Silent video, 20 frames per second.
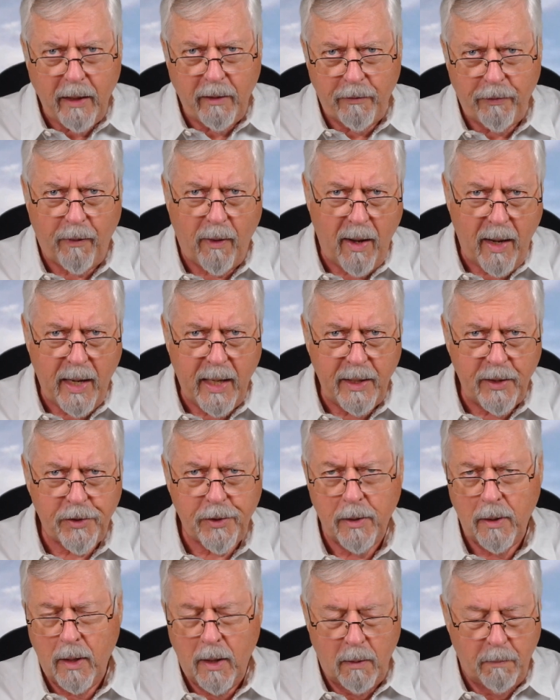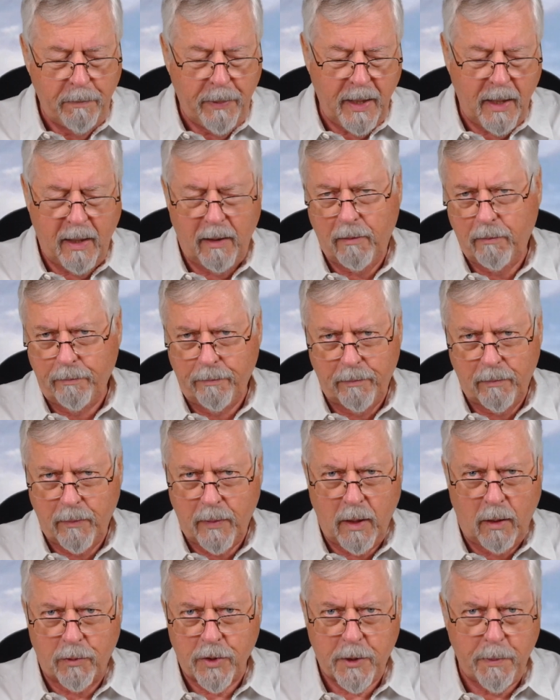flies, be it
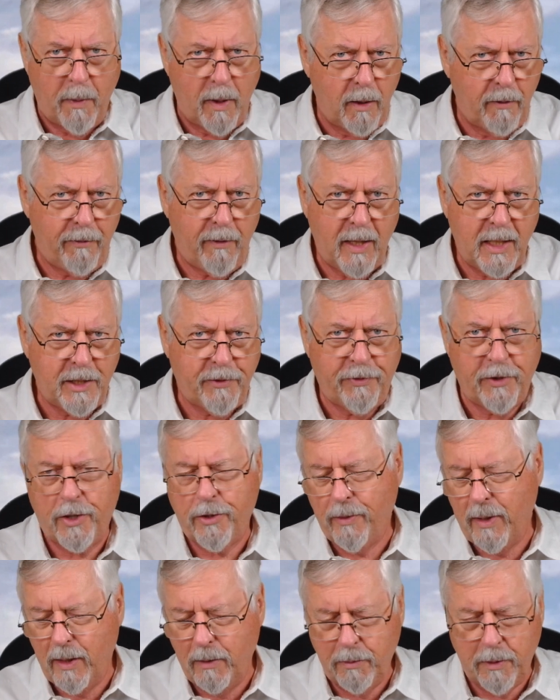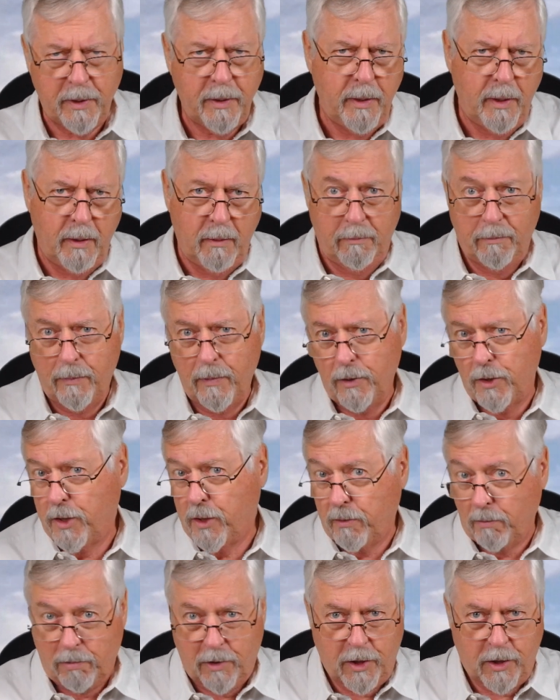small flies for trout,
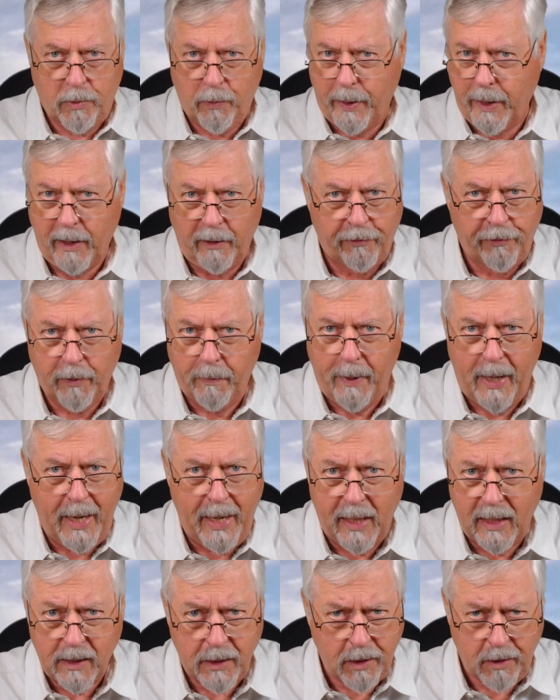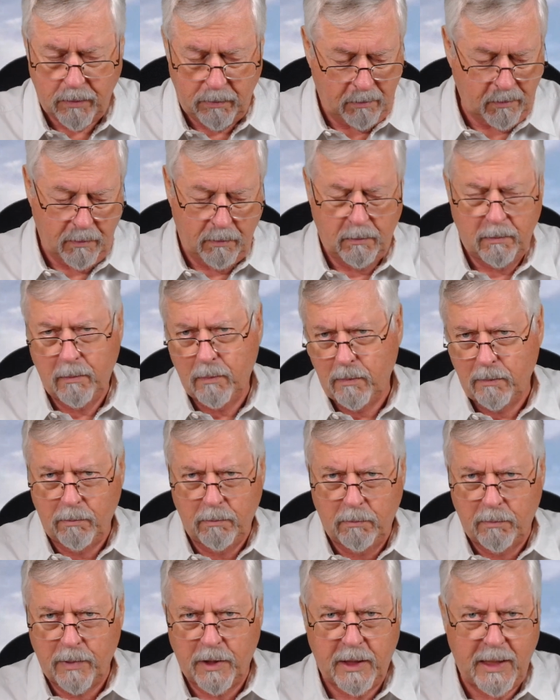swinging for bass,
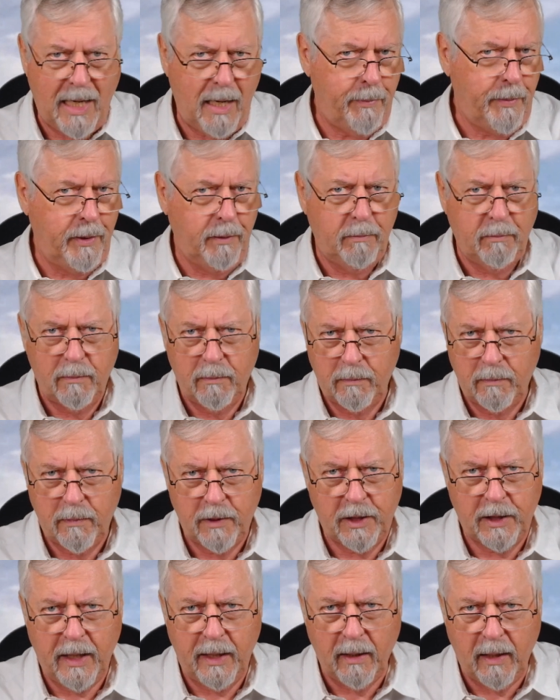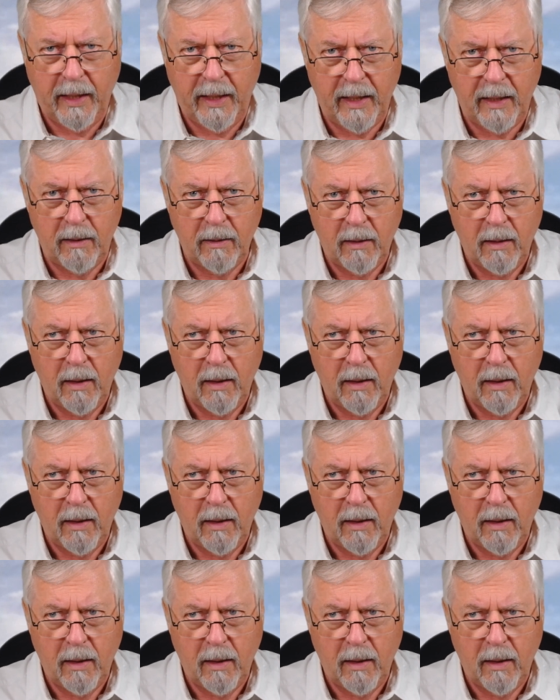salmon, steelhead,